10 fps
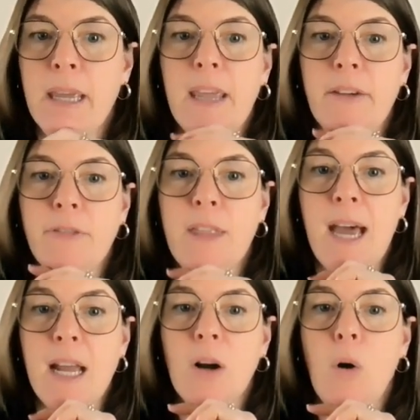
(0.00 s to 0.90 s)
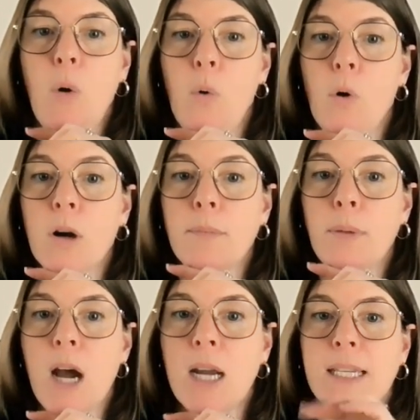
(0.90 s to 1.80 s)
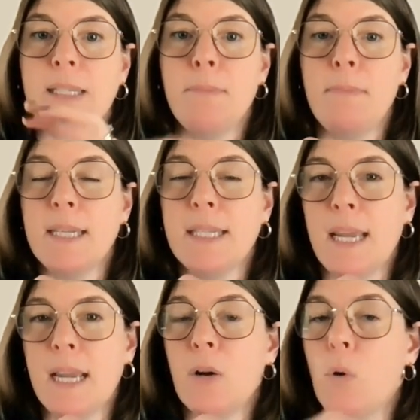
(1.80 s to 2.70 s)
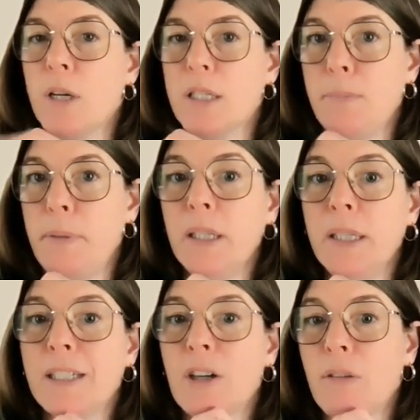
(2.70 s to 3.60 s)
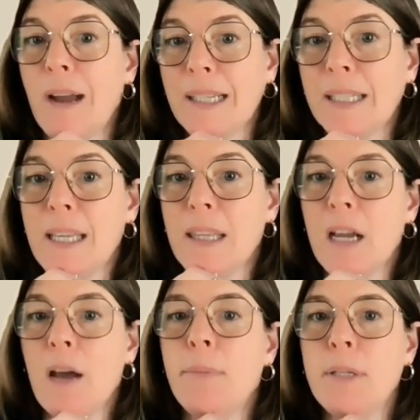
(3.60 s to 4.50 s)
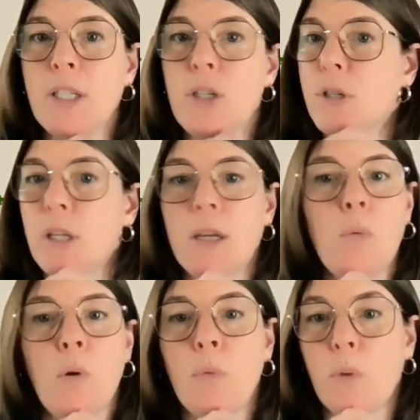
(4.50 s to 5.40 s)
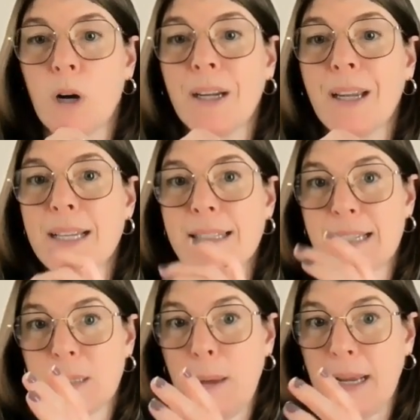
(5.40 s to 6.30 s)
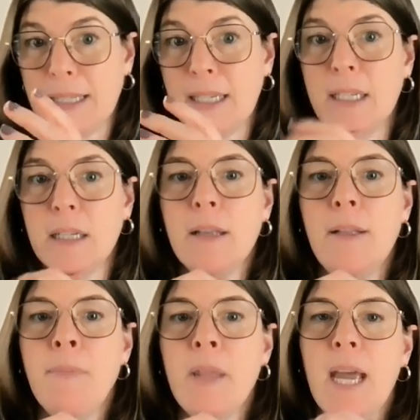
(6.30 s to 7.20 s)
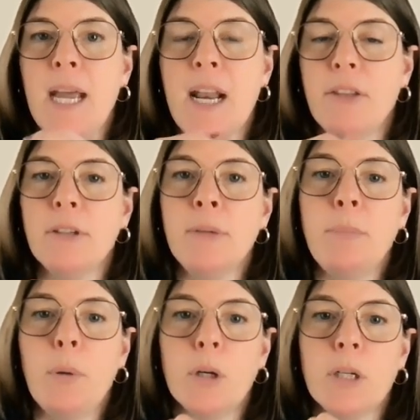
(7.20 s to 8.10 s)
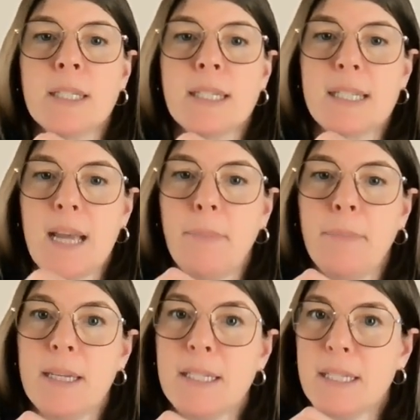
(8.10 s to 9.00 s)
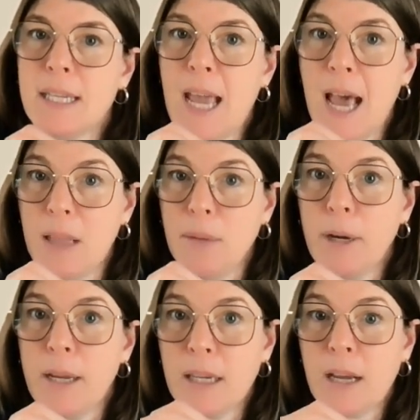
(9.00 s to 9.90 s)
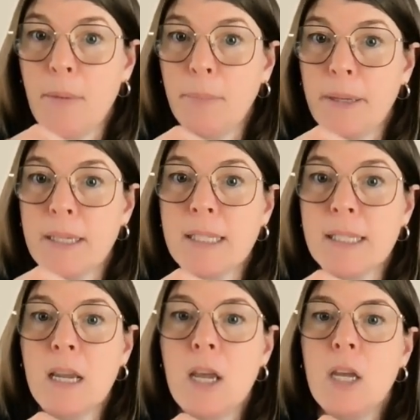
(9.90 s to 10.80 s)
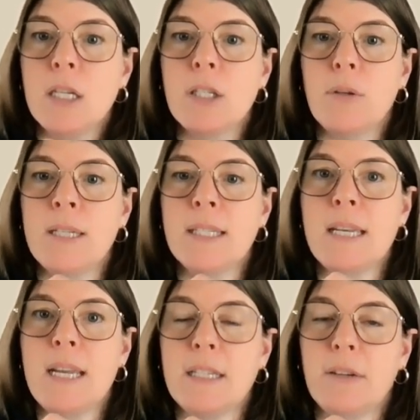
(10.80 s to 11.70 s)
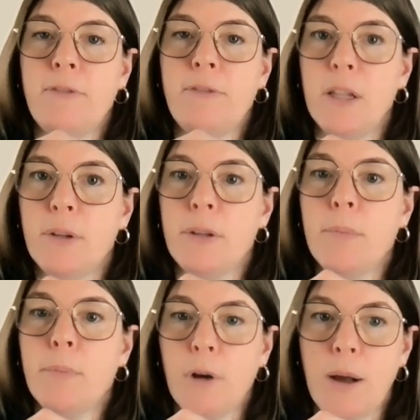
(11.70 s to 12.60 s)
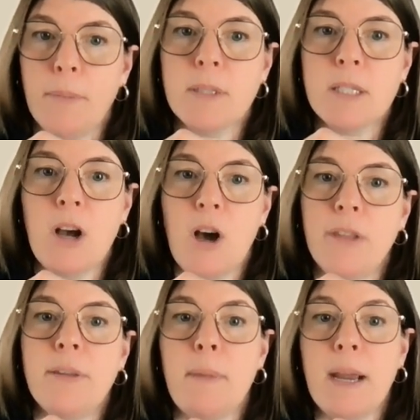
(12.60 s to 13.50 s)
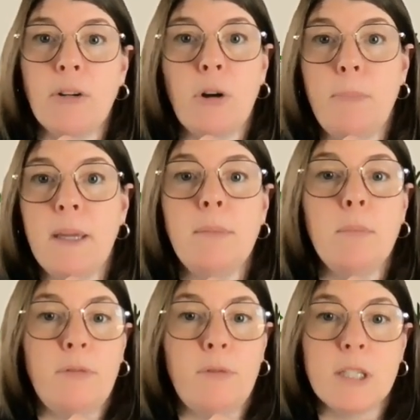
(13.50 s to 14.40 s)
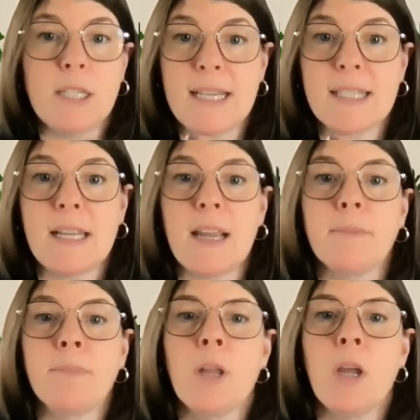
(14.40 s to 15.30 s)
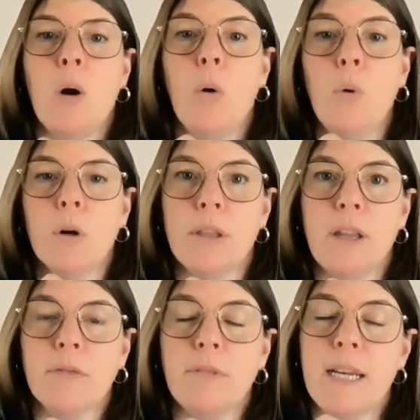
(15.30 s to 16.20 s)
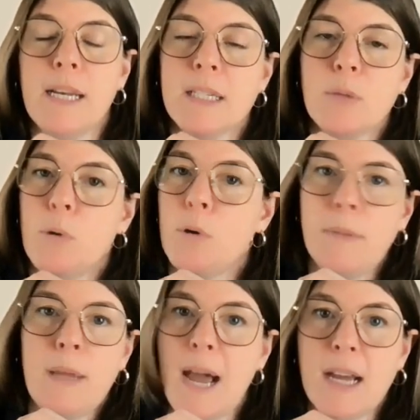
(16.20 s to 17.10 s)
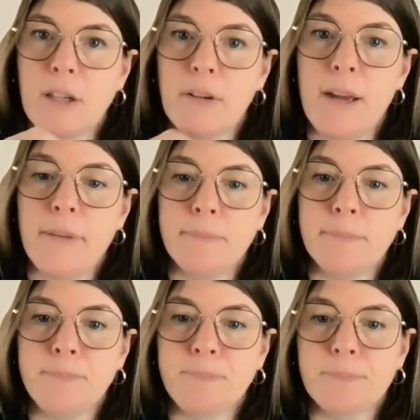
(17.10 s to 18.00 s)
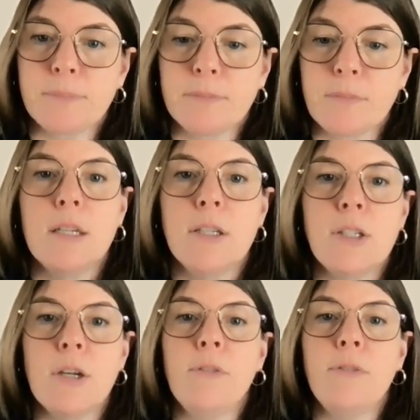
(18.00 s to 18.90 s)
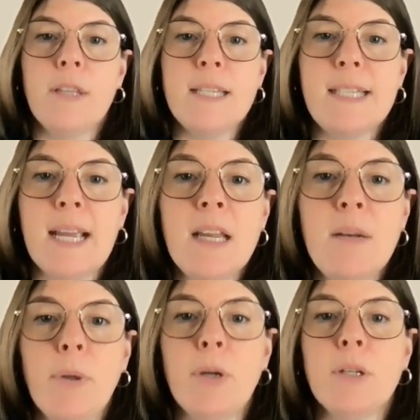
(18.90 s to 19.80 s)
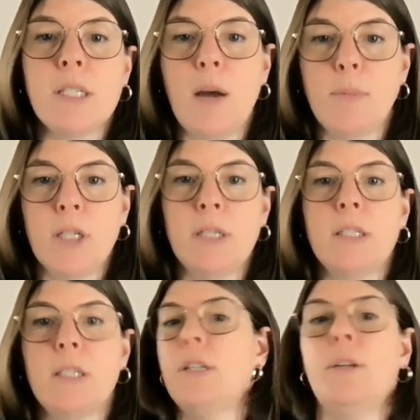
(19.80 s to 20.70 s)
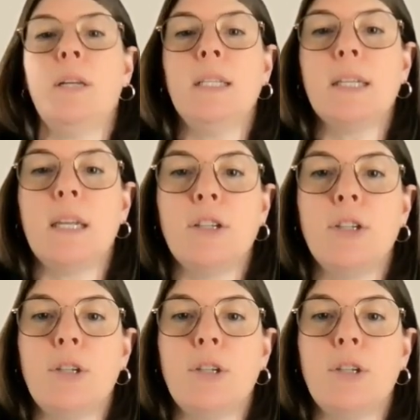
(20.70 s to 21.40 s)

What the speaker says: If that or block is missing or it's built incorrectly, the compass usually won't work as expected. Another important step is to calibrate the compass. Students need to follow the prompts on the microbit before testing, or their readings won't be accurate. So for the second bonus option, students can